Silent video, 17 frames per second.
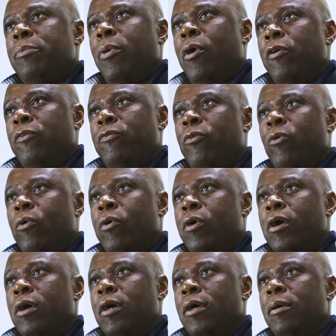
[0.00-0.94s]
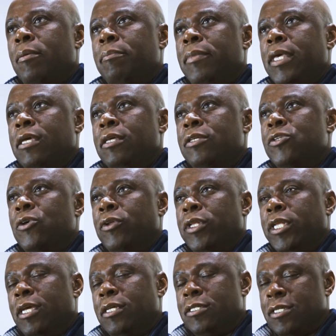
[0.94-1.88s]
Big part for me,
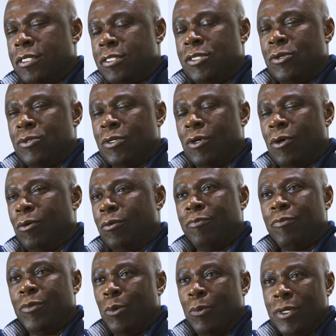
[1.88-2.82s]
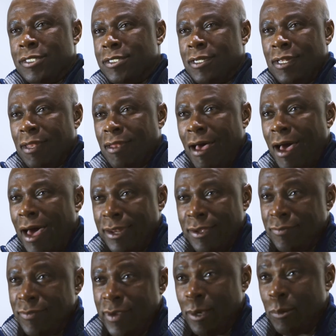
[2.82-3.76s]
certainly at 6 years old, there wasn't a
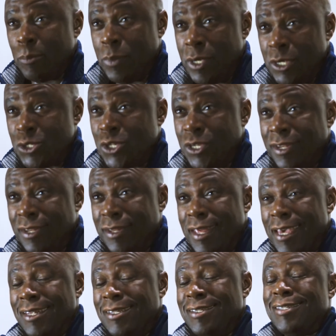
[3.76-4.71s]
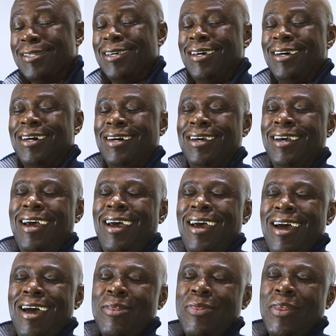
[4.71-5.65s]
lot of ambition
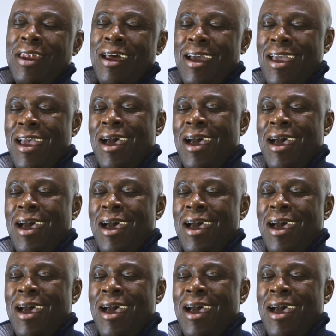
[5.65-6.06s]
that I